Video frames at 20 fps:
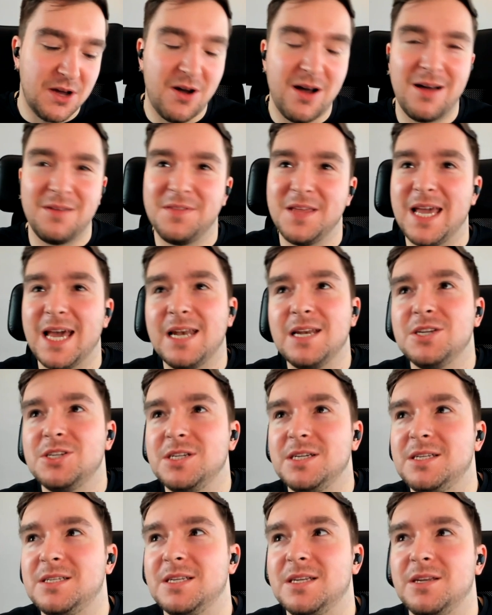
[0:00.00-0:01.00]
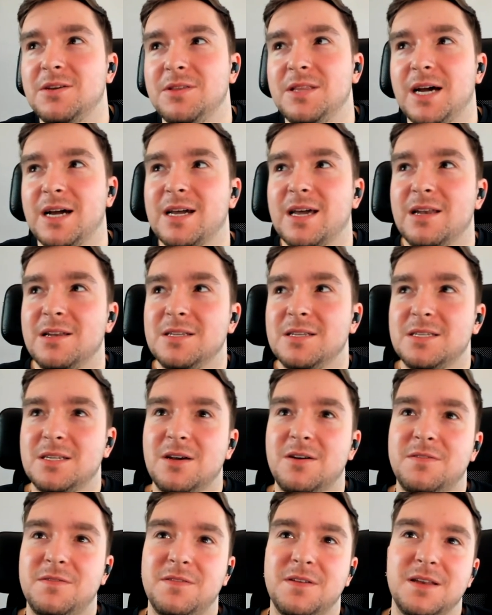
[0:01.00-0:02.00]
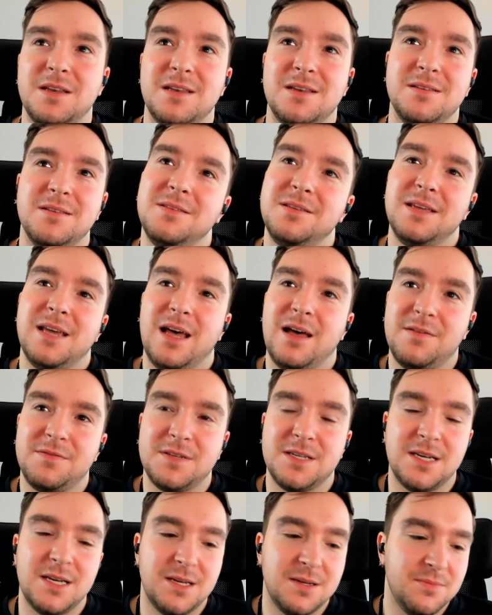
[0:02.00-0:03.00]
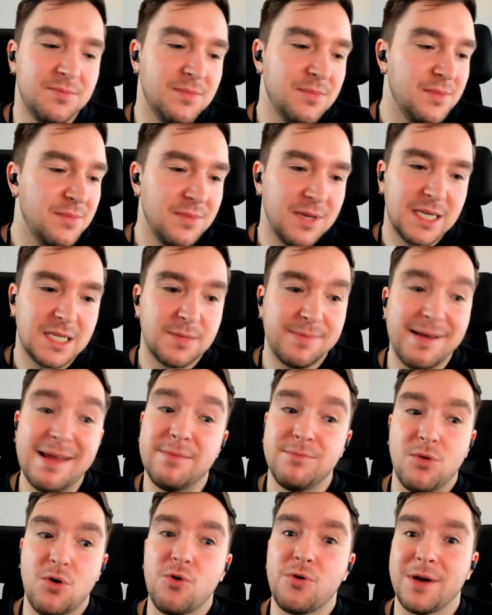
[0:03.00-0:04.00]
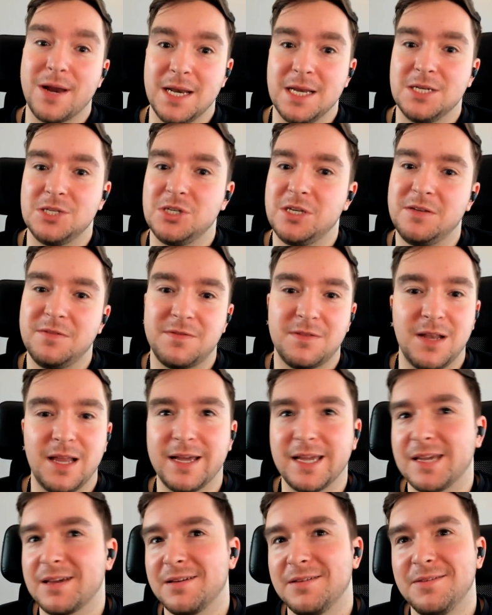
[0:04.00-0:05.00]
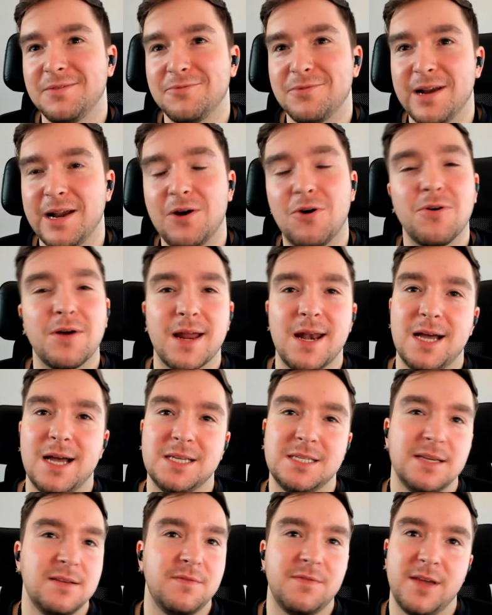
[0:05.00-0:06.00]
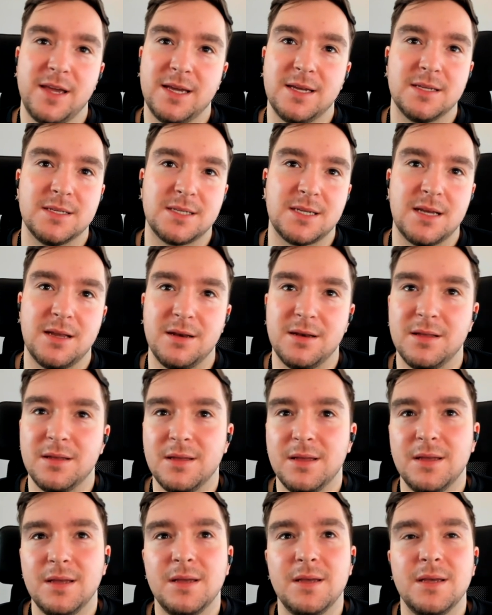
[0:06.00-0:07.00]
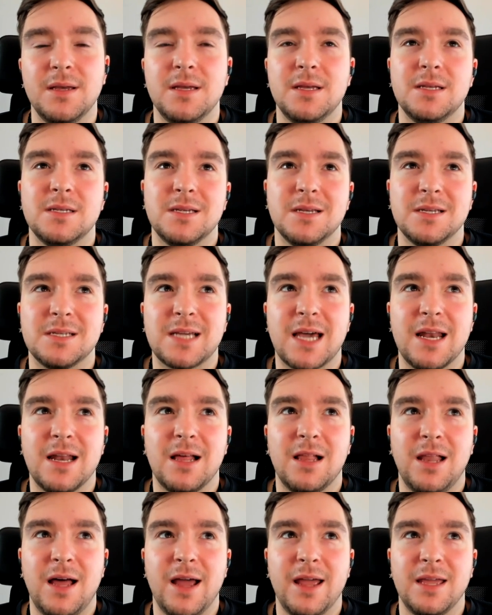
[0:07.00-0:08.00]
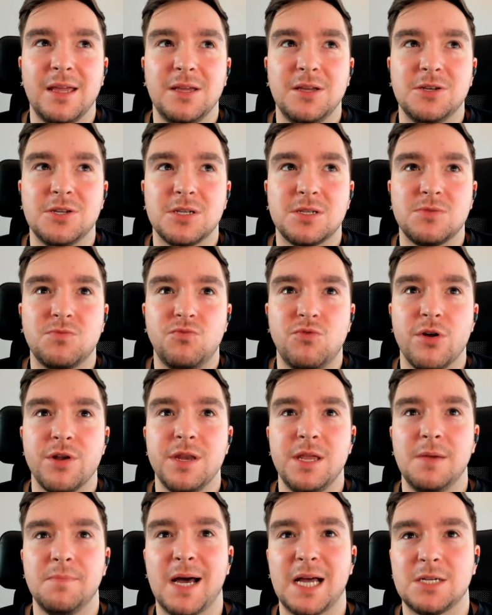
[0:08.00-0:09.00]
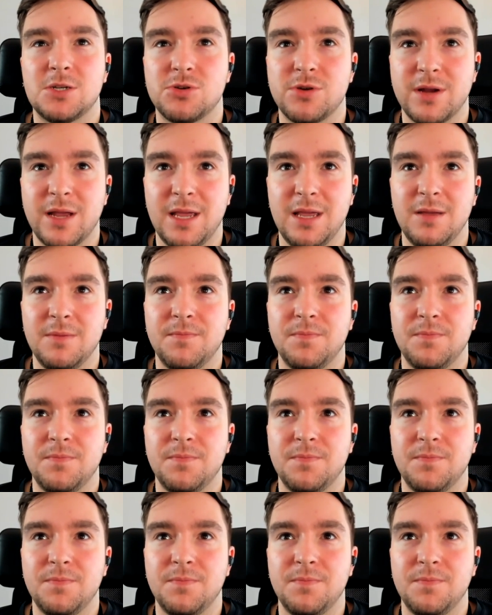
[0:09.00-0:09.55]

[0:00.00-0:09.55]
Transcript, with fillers: have the energy to do that kind of stuff and you have to spend more energy for like reorganizing things and so it's kind of yeah. like you just run your battery